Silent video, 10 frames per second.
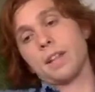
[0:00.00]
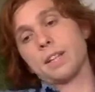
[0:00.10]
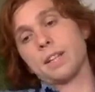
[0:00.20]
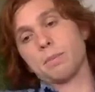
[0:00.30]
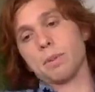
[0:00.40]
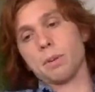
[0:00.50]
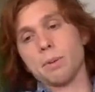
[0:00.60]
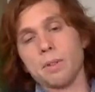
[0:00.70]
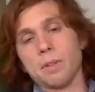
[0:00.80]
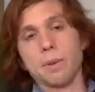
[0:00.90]
really
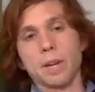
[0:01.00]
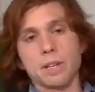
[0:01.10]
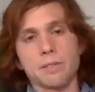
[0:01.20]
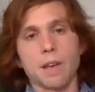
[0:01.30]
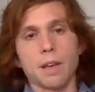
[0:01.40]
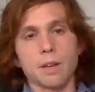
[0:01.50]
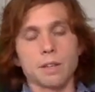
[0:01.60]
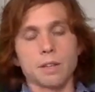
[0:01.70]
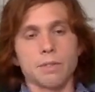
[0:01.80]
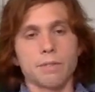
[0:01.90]
one of the biggest values
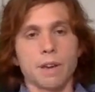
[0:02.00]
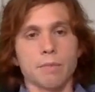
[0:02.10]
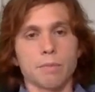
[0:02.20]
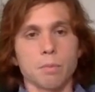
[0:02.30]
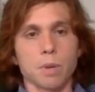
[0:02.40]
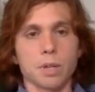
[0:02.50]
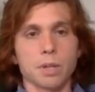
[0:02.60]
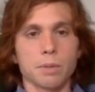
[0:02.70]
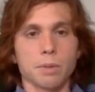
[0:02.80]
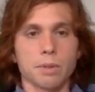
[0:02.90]
I've found from
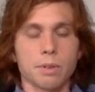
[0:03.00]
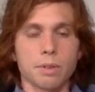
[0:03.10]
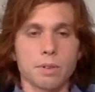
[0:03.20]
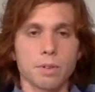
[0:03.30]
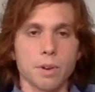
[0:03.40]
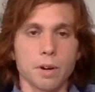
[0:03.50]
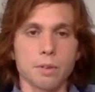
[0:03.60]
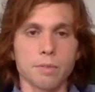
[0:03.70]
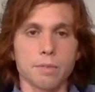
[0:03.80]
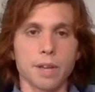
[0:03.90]
working with the art
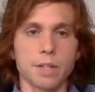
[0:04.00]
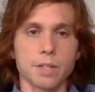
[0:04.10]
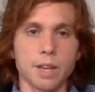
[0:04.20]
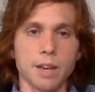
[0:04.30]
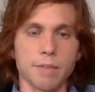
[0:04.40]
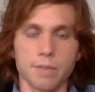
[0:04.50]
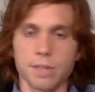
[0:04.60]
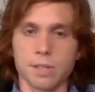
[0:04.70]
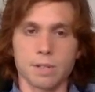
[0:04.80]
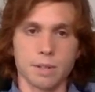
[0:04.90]
of NGF.
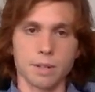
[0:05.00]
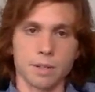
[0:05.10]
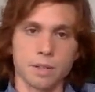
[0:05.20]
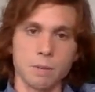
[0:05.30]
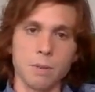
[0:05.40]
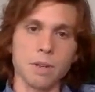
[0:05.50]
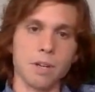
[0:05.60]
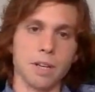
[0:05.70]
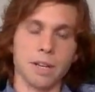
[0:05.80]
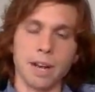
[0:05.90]
It's the
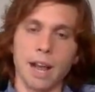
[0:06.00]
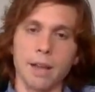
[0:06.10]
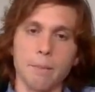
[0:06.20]
community, and I